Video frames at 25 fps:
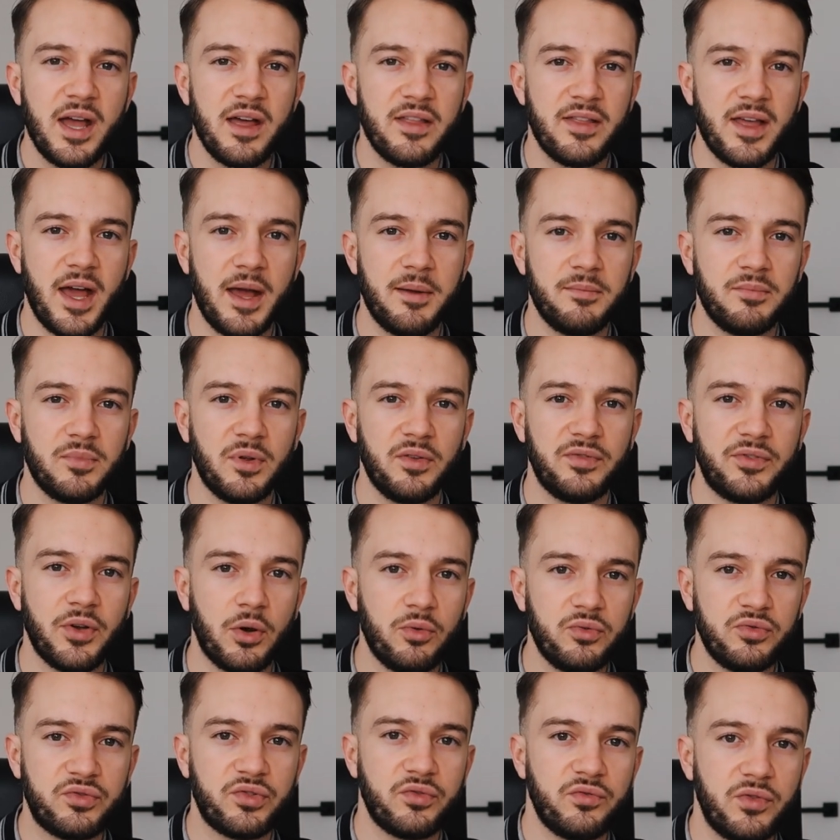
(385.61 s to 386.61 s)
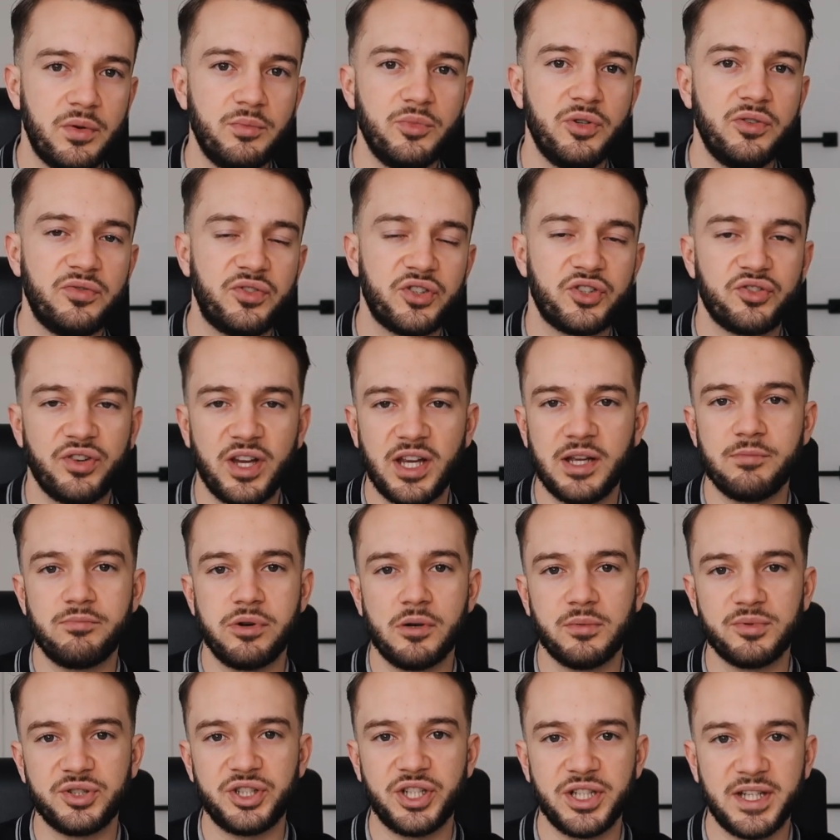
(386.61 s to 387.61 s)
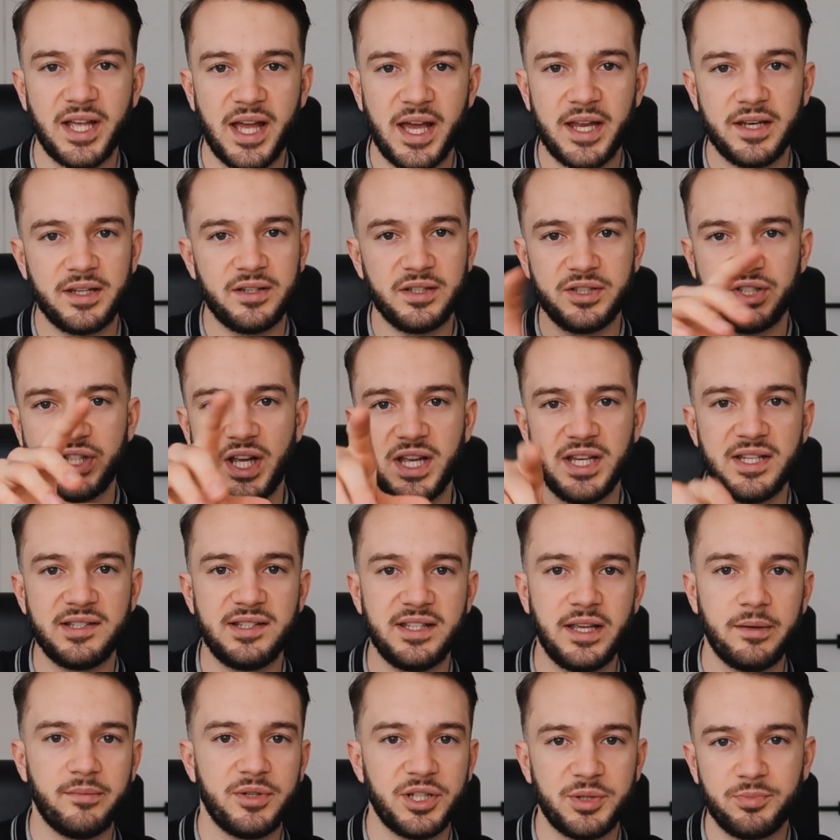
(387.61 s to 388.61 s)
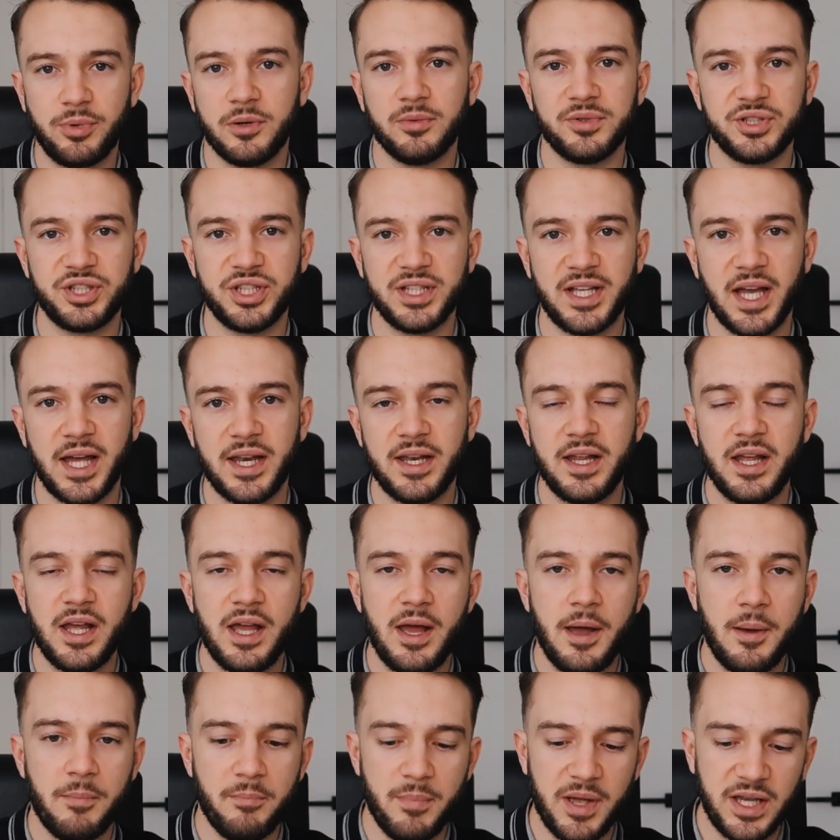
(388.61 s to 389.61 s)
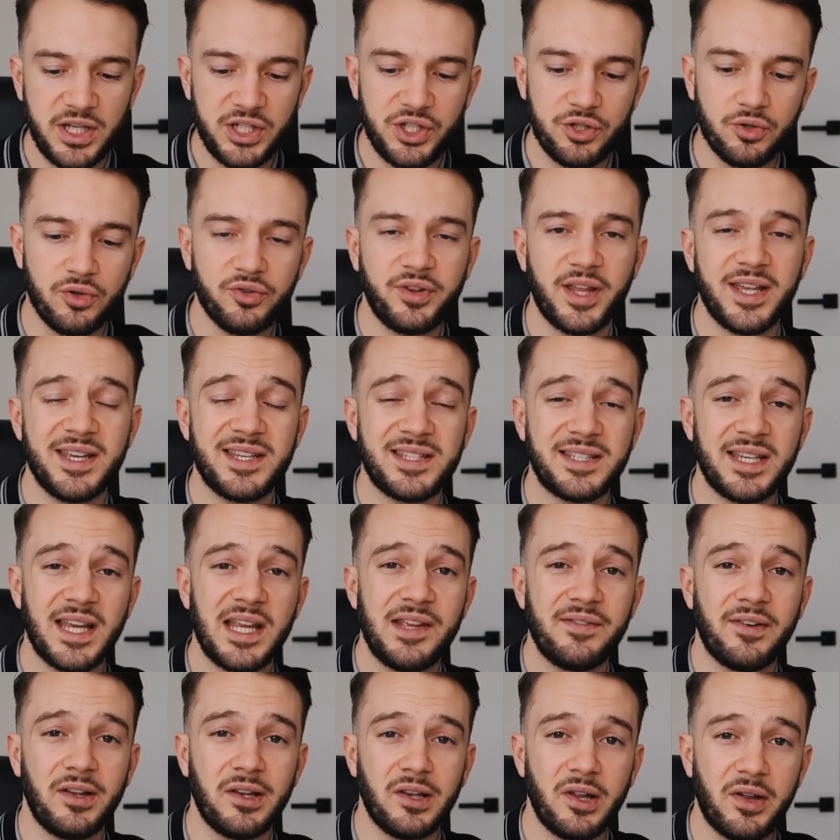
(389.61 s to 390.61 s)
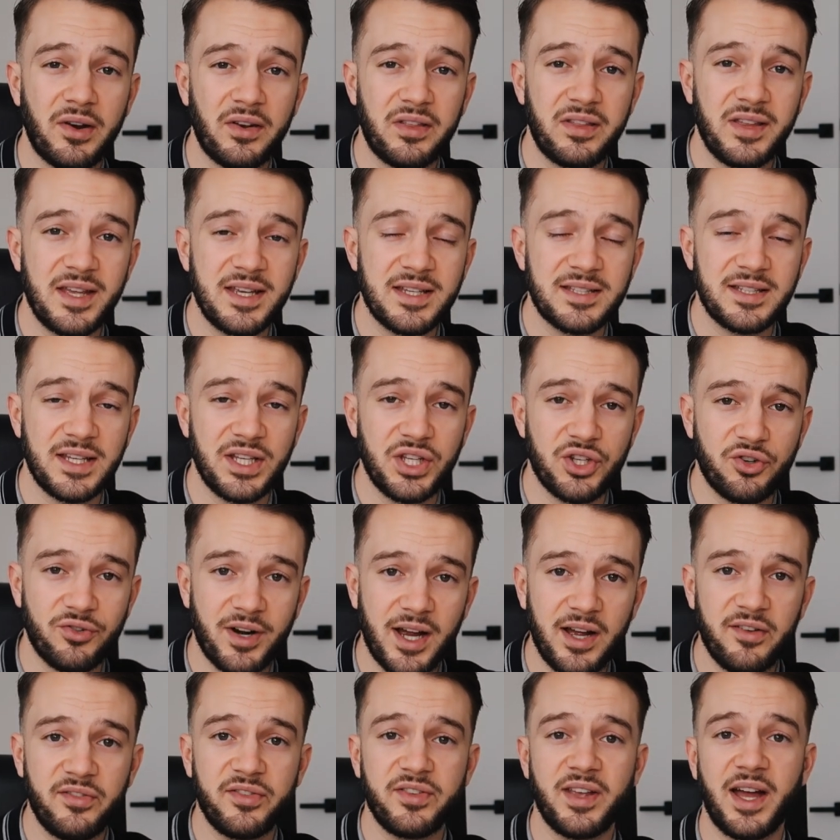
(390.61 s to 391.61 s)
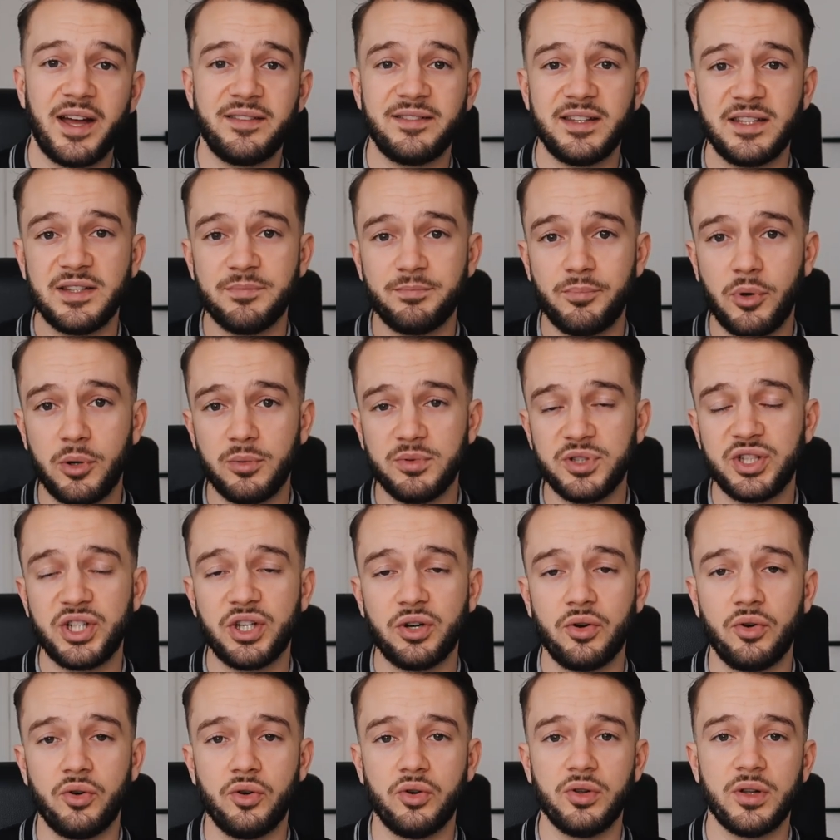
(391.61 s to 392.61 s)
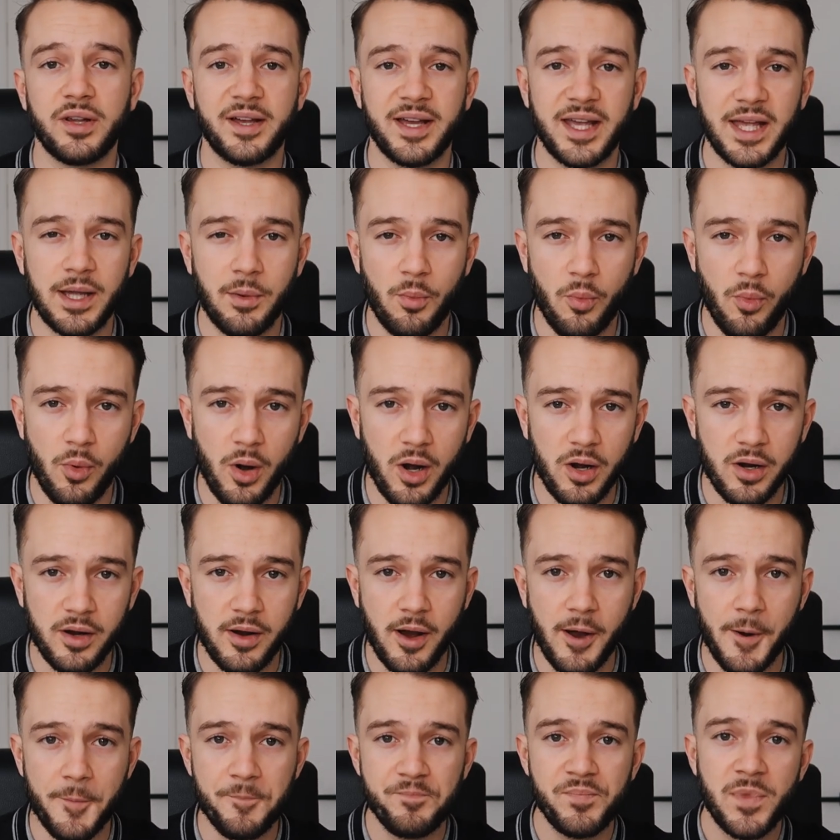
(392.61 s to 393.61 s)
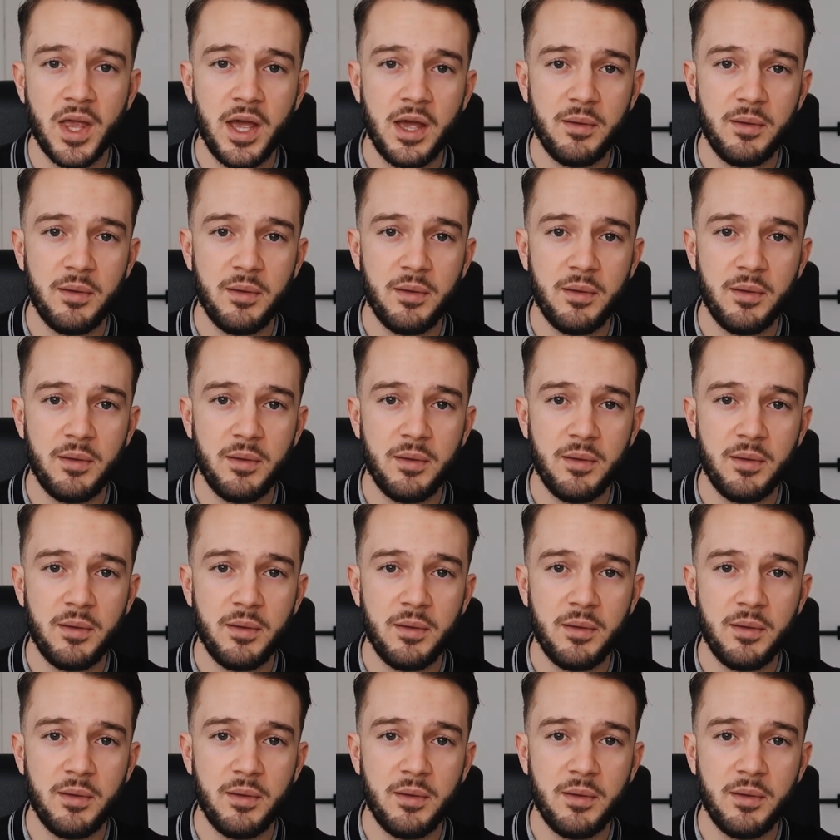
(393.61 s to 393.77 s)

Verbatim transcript: Then don't remove the string, publish again, change the image, publish again. Make sure that you save a lot of things in draft and then publish it all in one go.